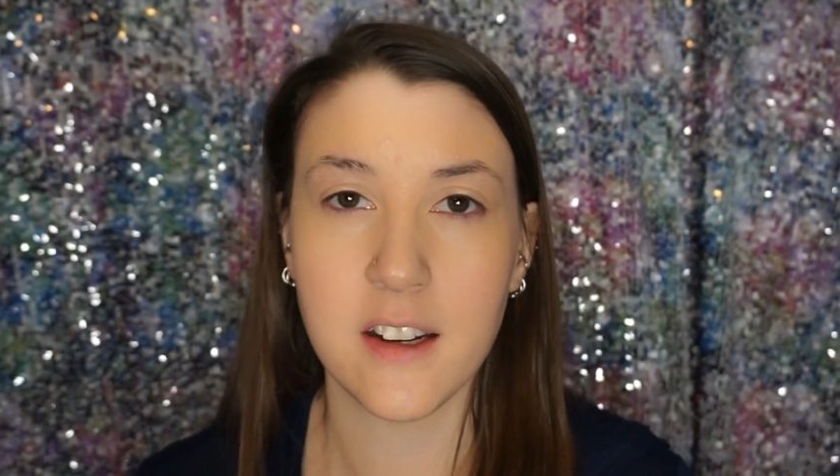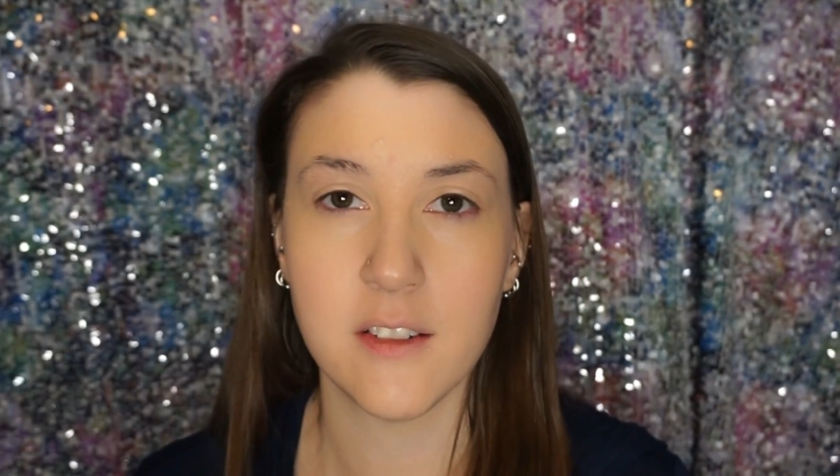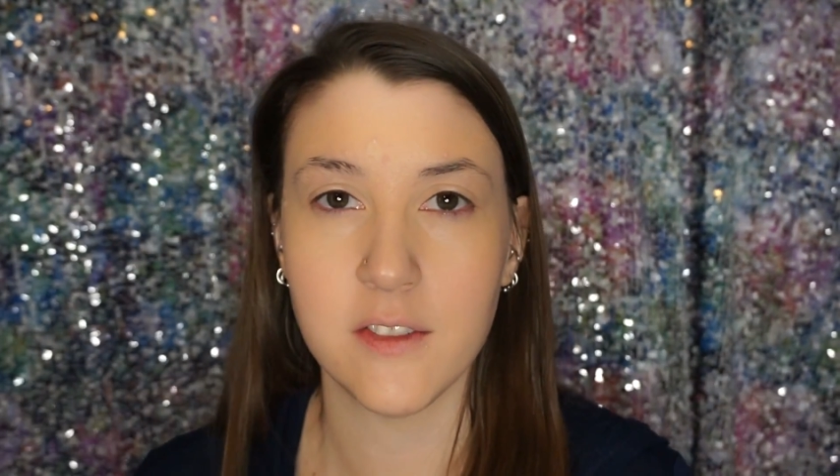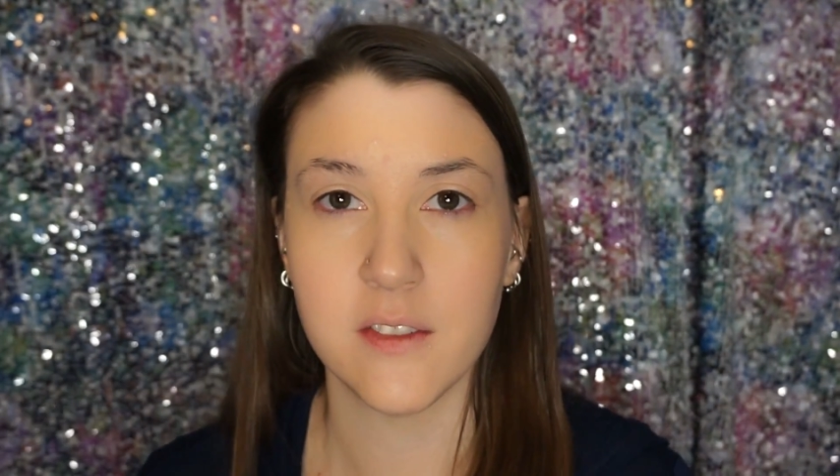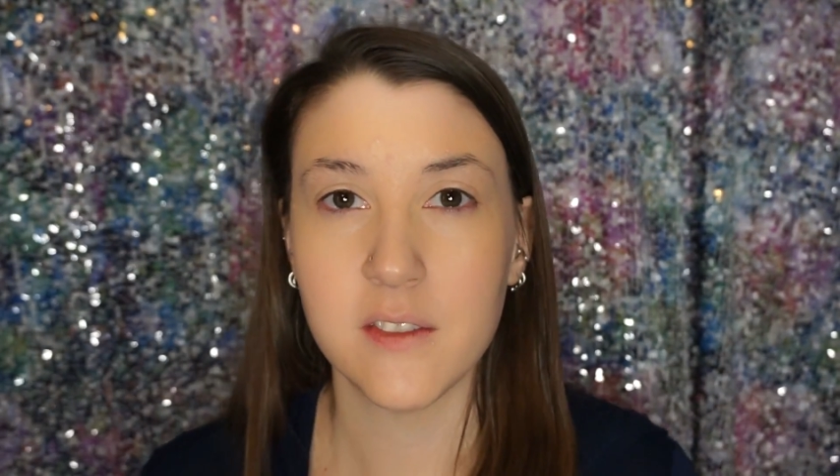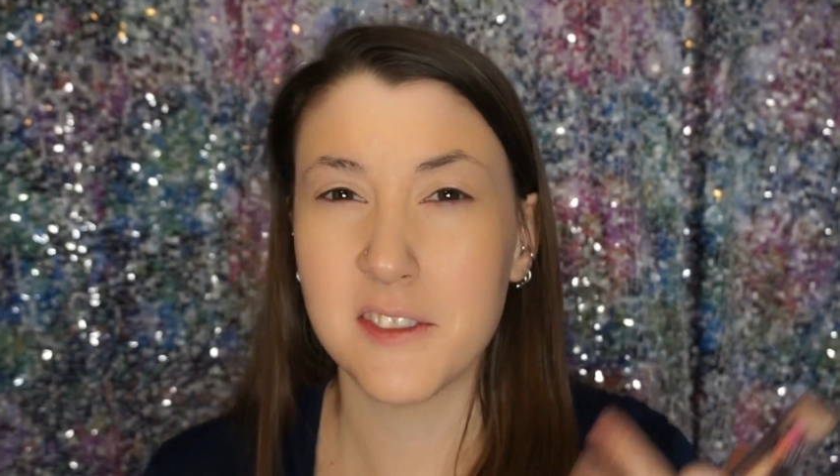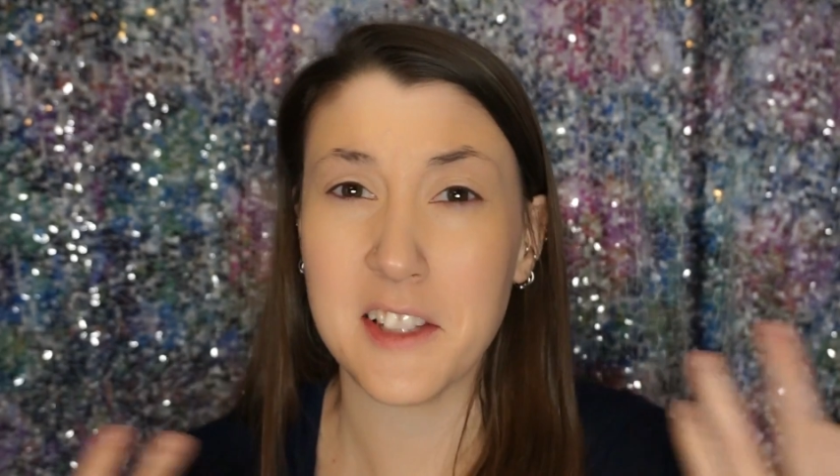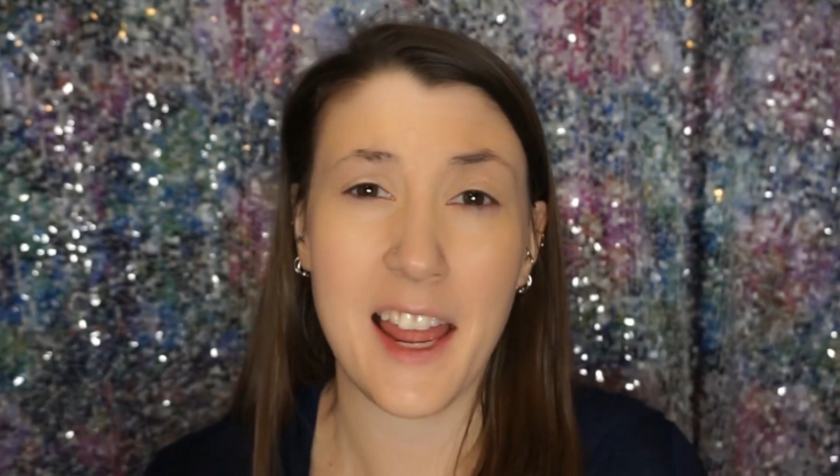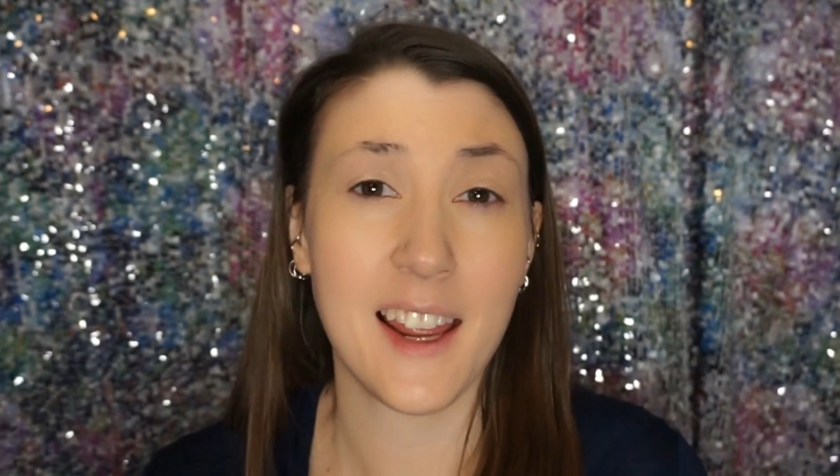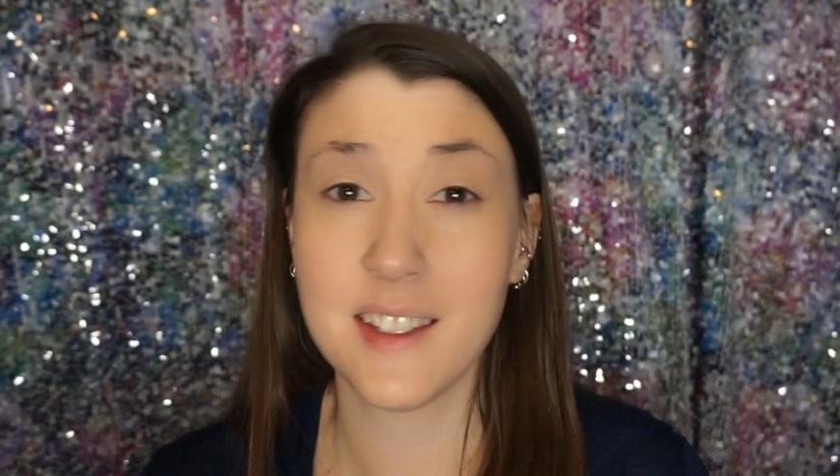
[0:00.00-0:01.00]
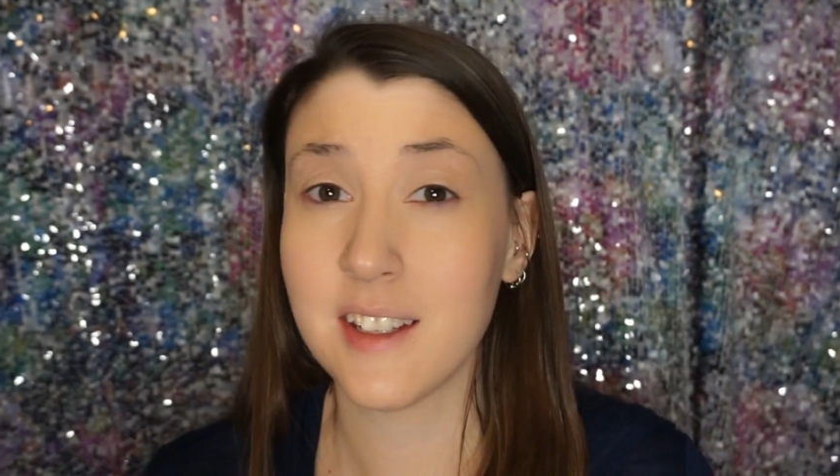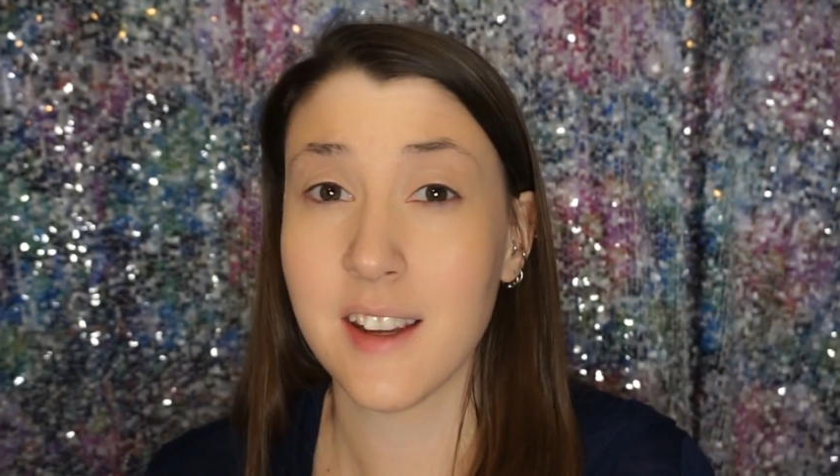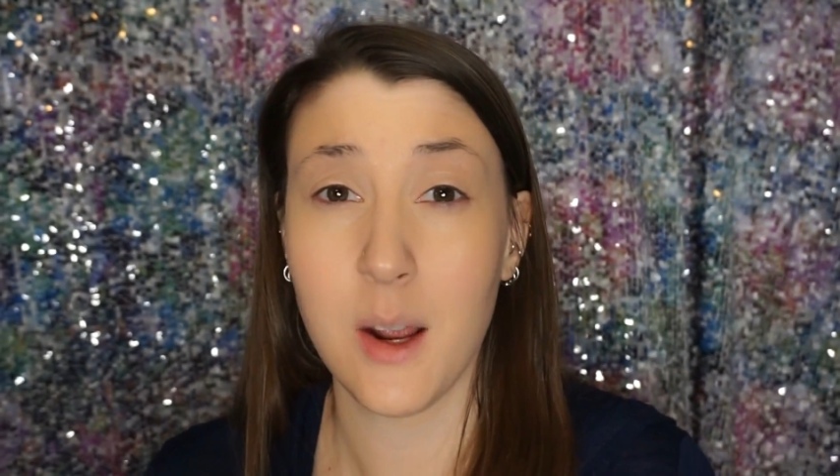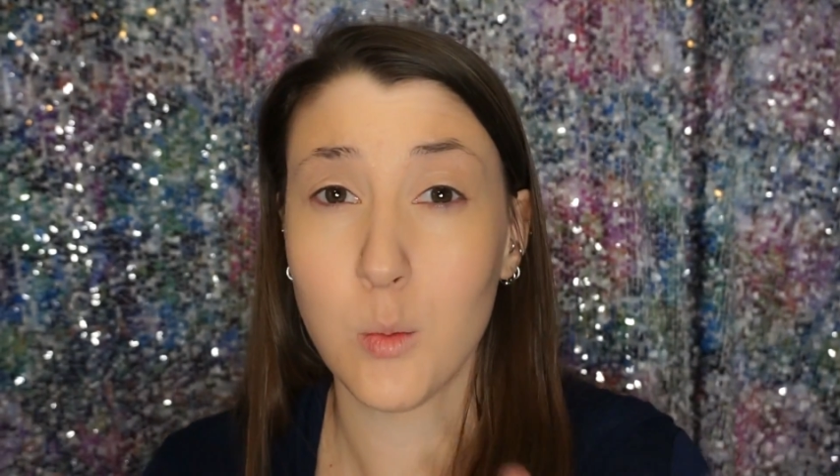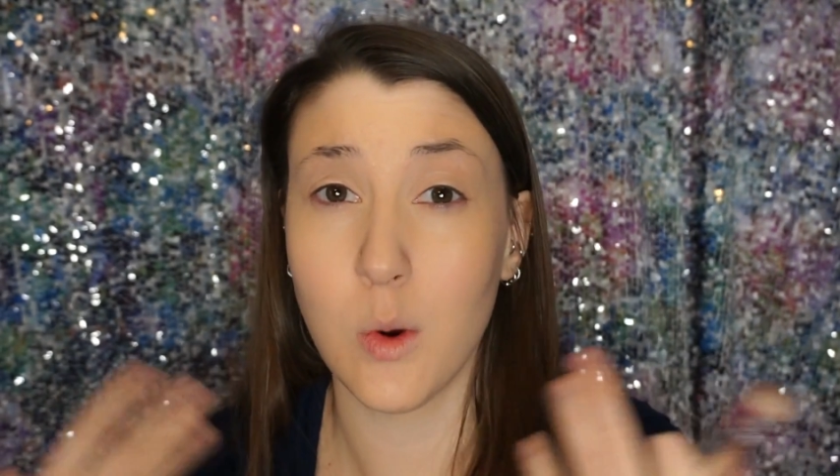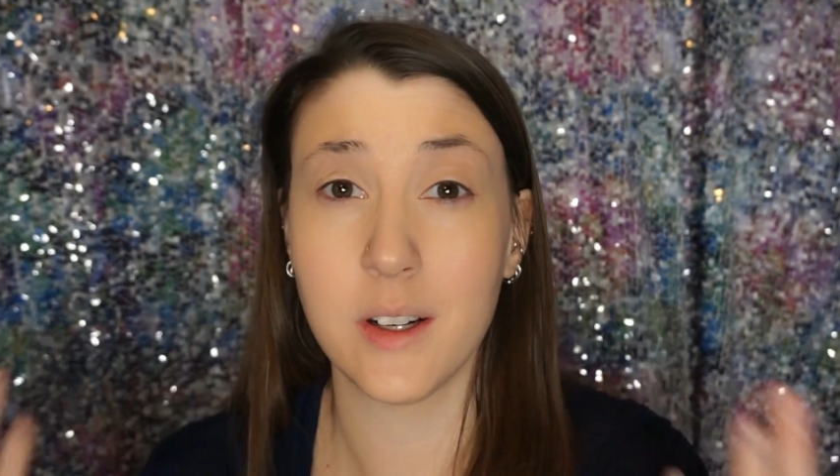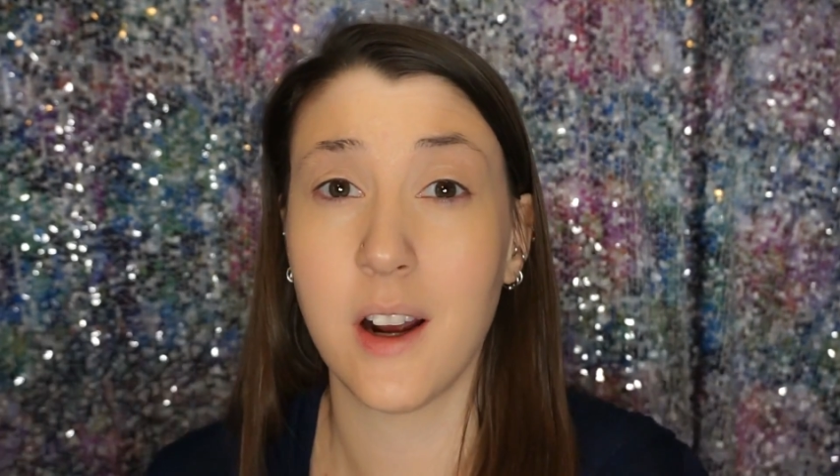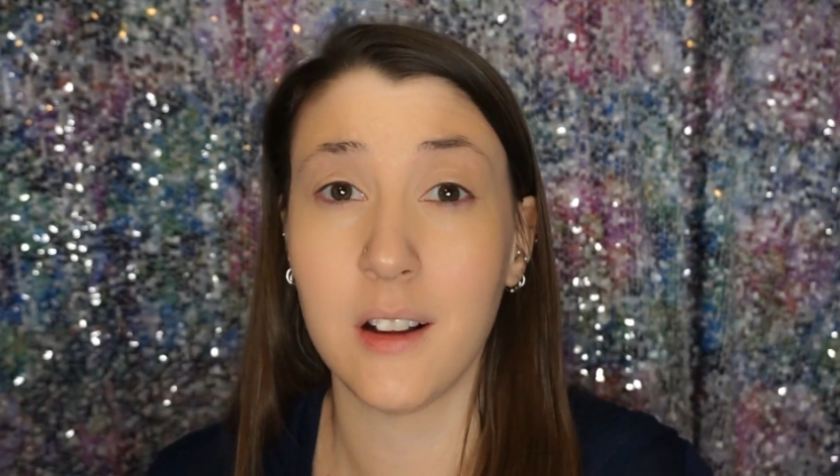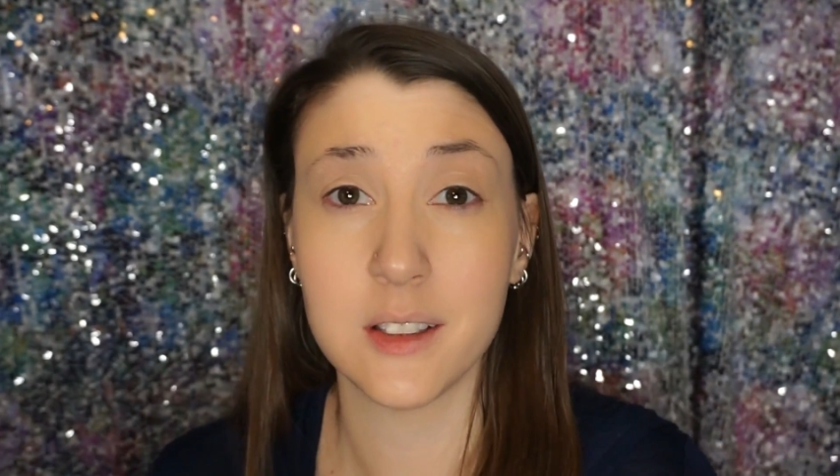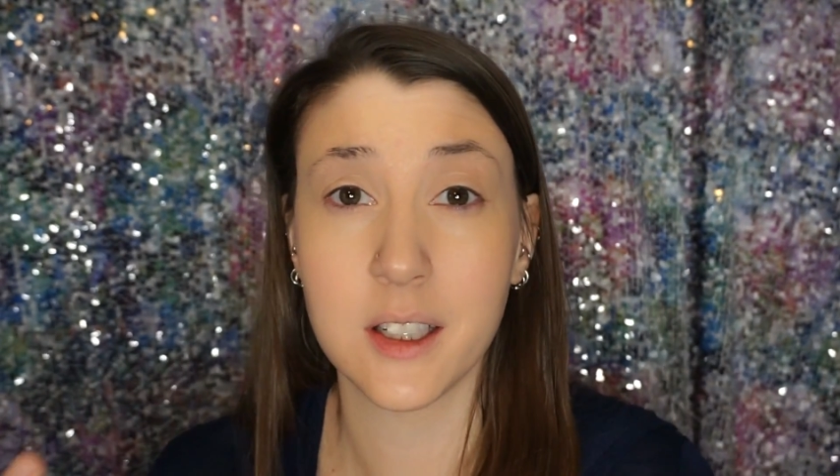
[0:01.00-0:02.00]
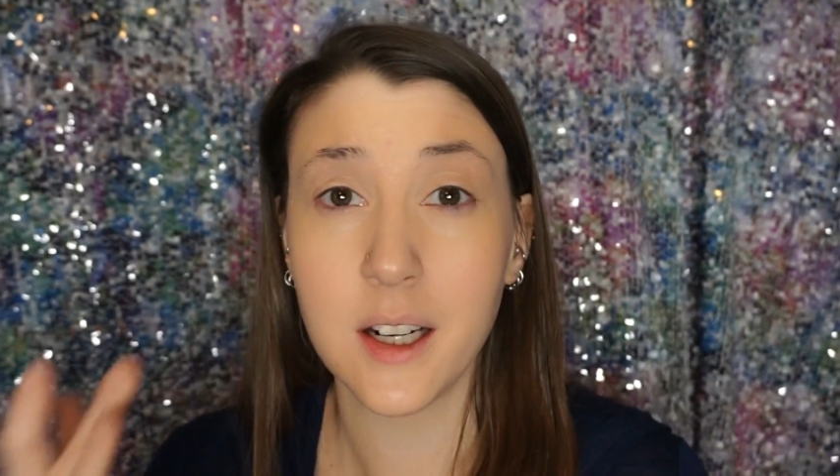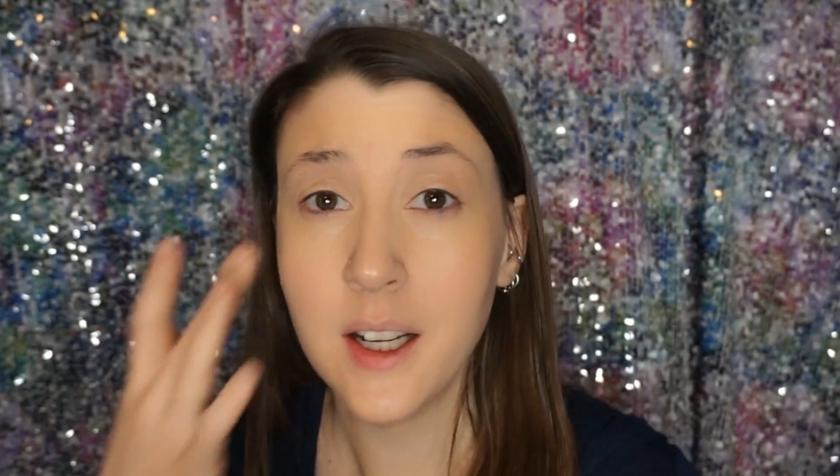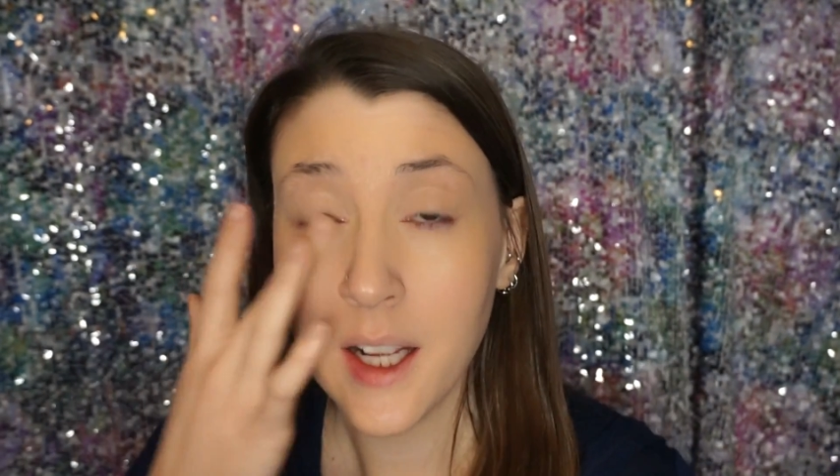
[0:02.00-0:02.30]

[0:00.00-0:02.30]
of flat and one color.